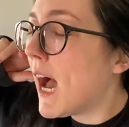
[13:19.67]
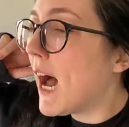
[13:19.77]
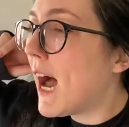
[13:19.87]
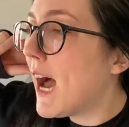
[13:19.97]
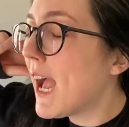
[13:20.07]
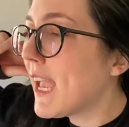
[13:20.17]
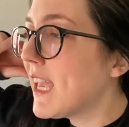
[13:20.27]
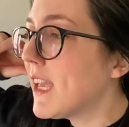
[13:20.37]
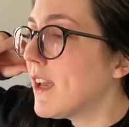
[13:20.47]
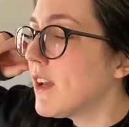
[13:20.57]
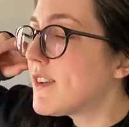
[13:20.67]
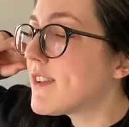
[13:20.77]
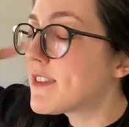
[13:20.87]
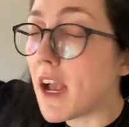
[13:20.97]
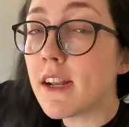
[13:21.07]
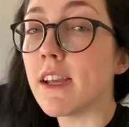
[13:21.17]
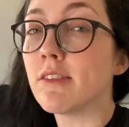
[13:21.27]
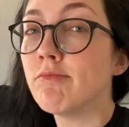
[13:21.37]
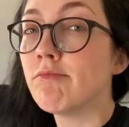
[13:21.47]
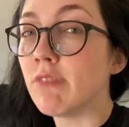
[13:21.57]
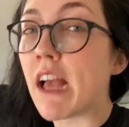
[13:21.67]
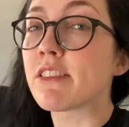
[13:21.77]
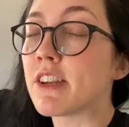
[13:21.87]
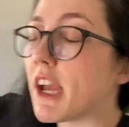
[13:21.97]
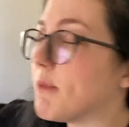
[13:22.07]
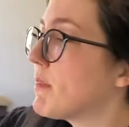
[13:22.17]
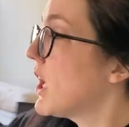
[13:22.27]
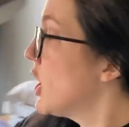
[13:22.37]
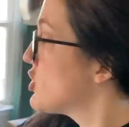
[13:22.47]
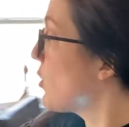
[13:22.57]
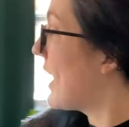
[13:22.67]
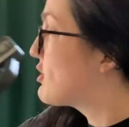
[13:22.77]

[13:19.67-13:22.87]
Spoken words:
I decided last night, so I